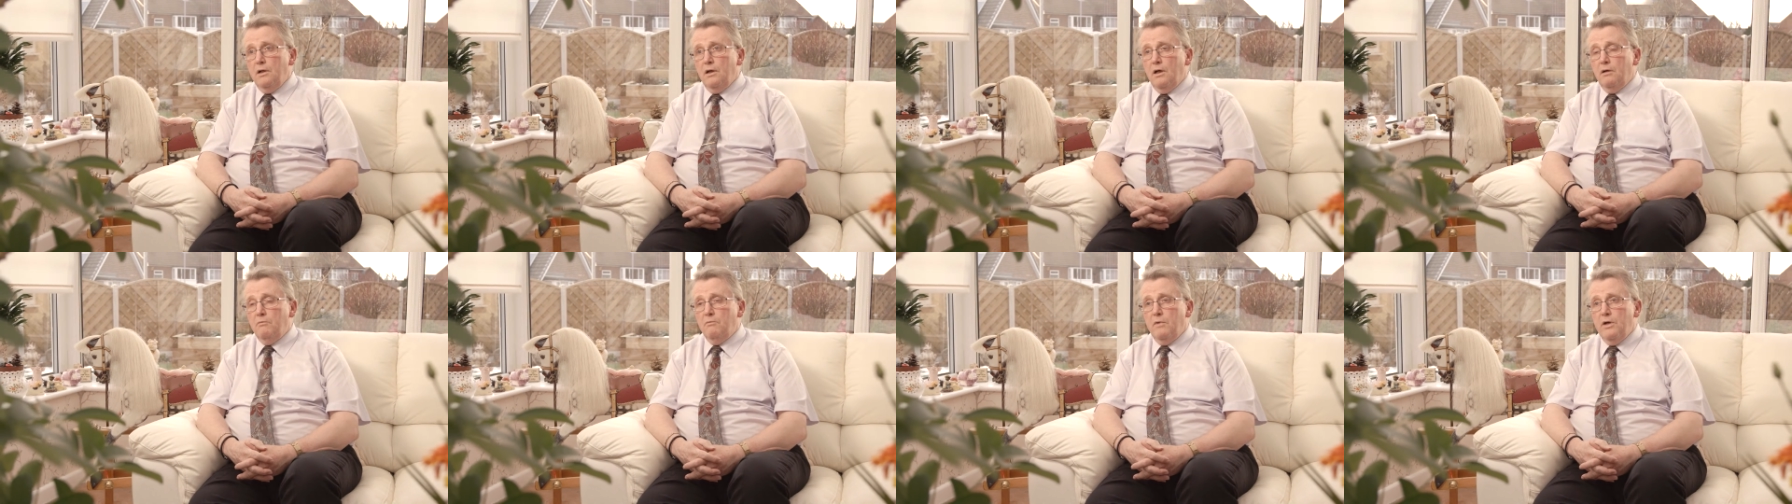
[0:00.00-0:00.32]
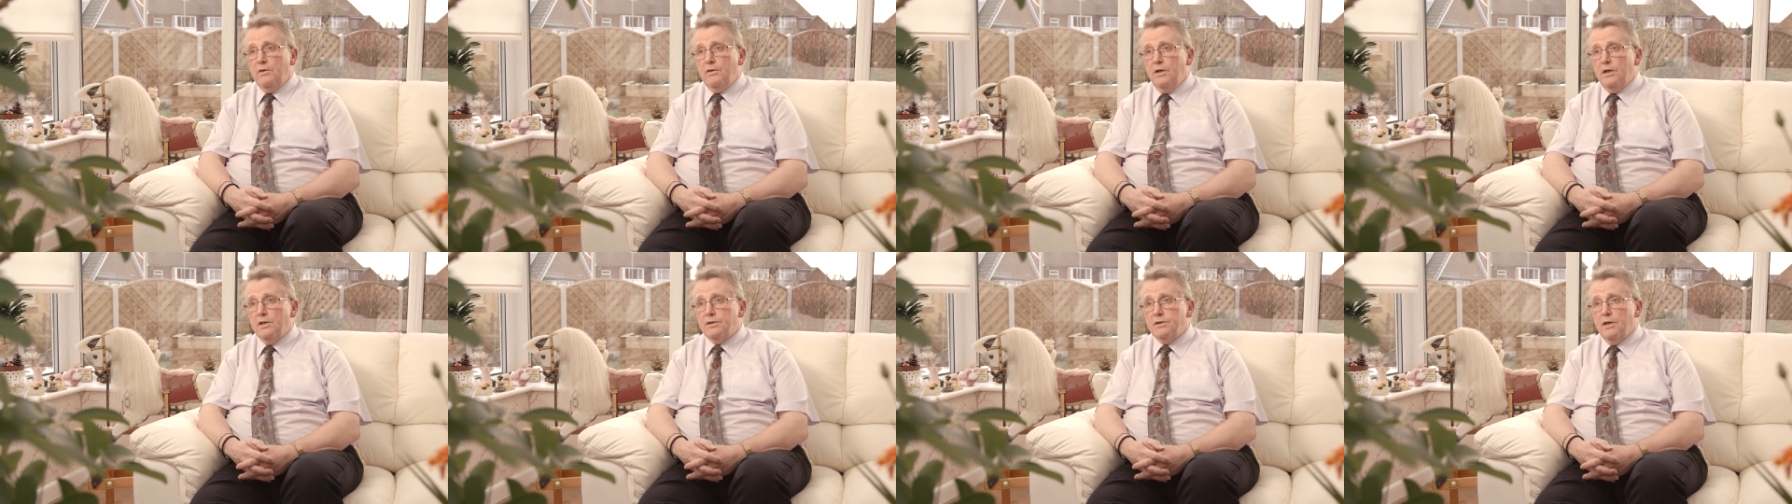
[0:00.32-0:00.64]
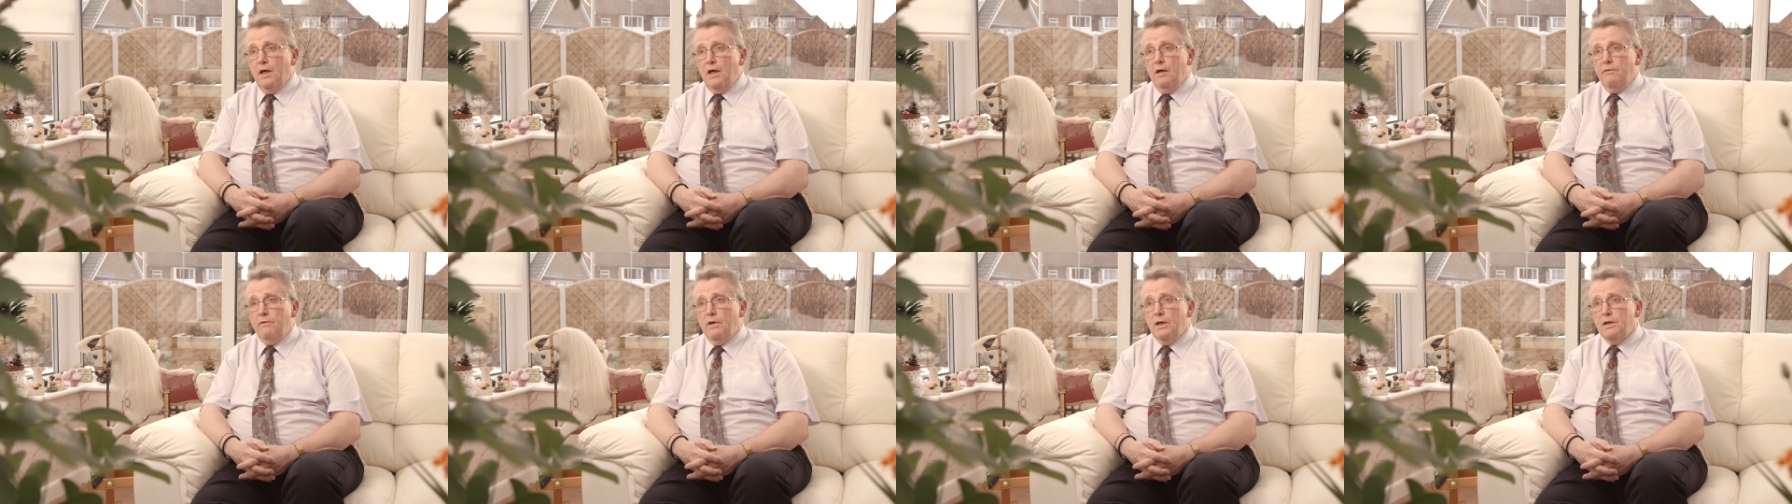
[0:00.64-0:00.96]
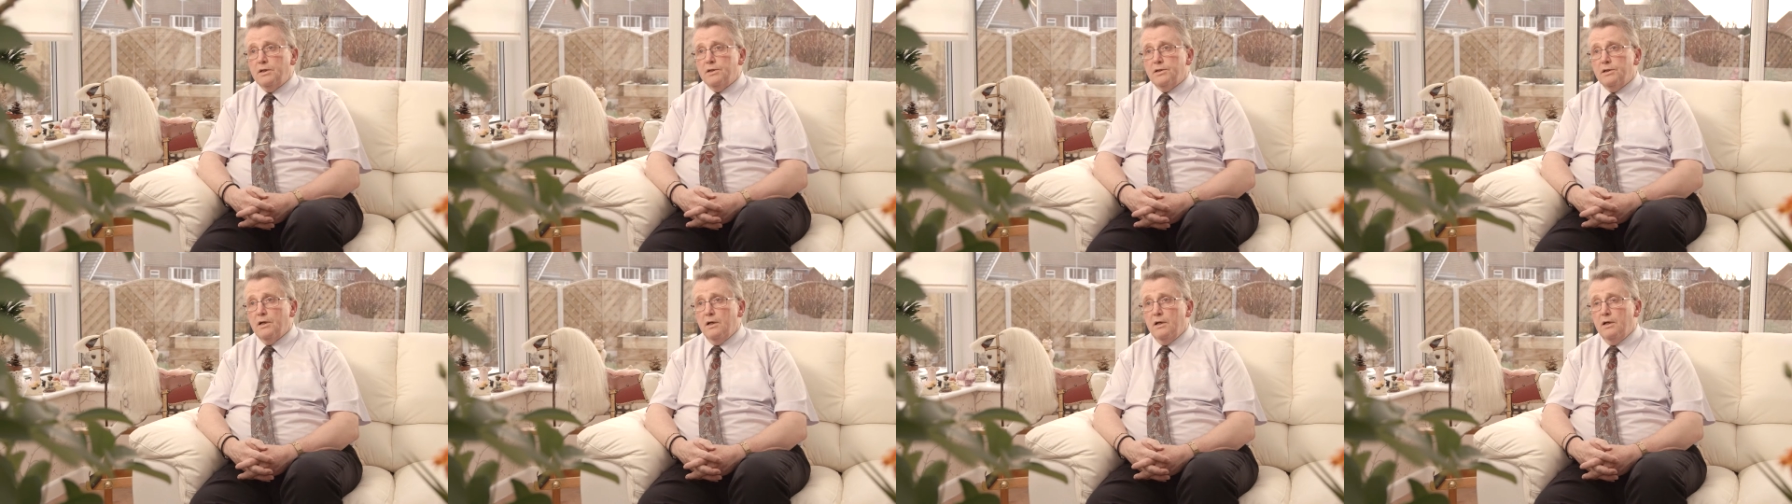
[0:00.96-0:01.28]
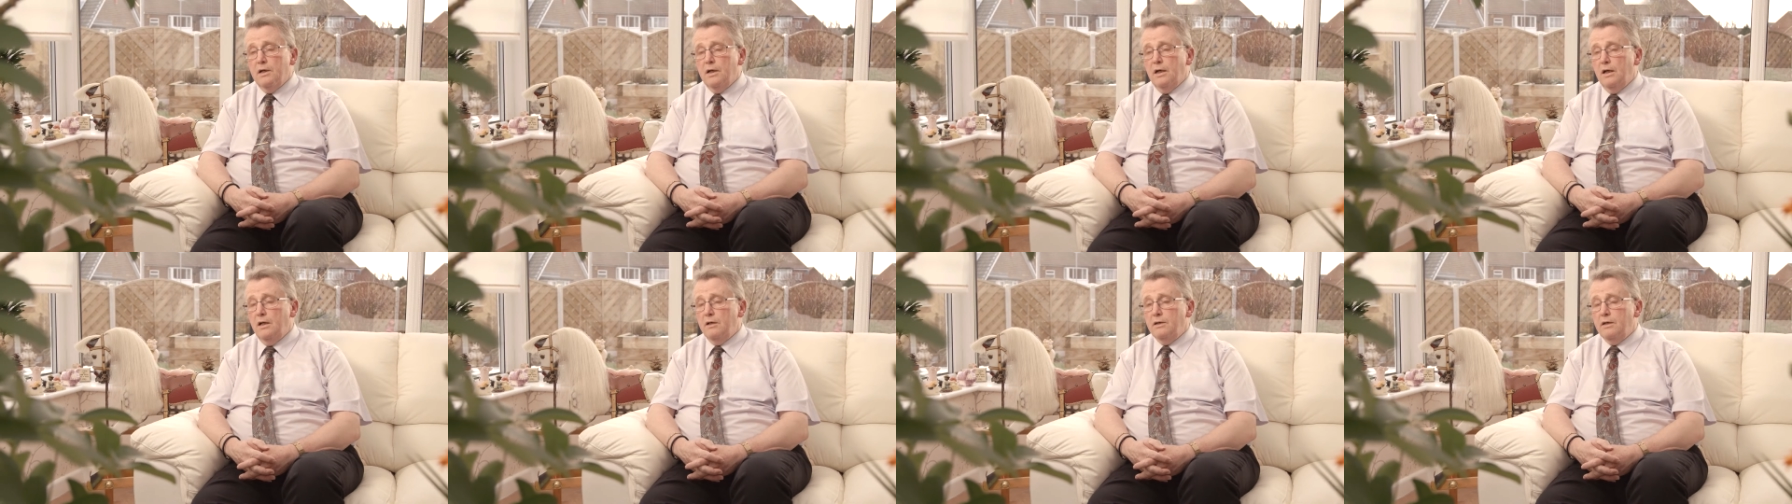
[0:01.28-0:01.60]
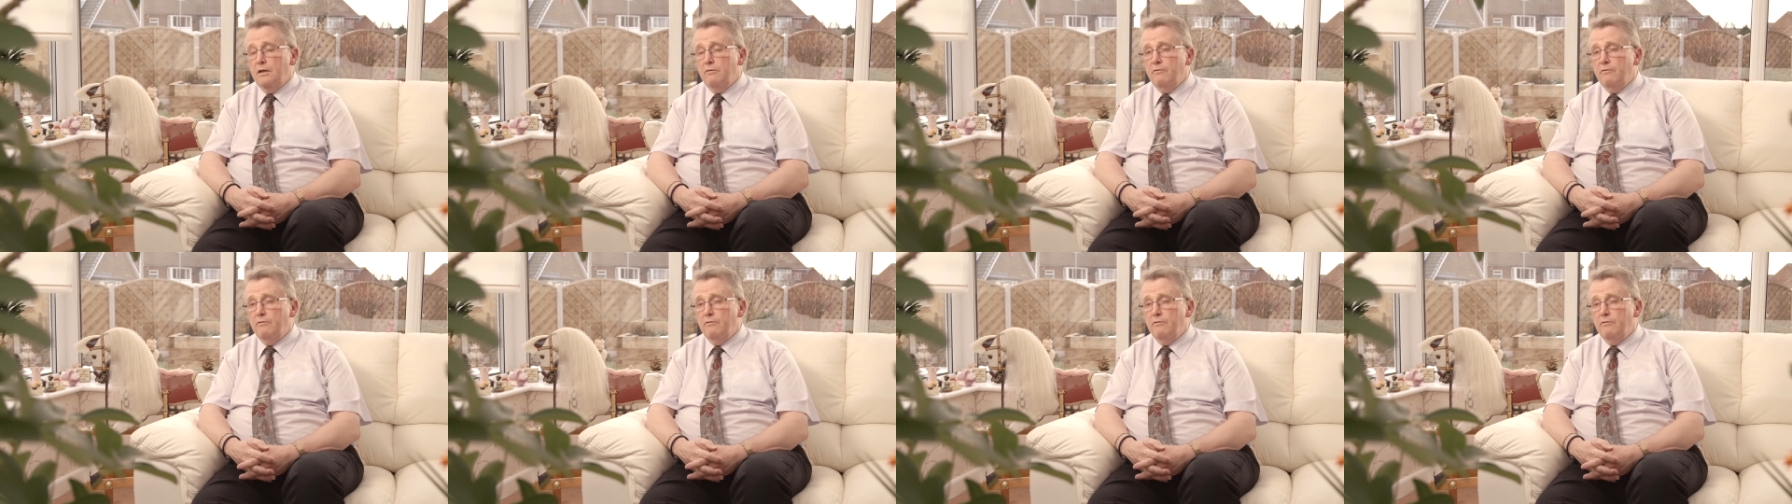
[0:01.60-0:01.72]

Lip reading: and with her savings and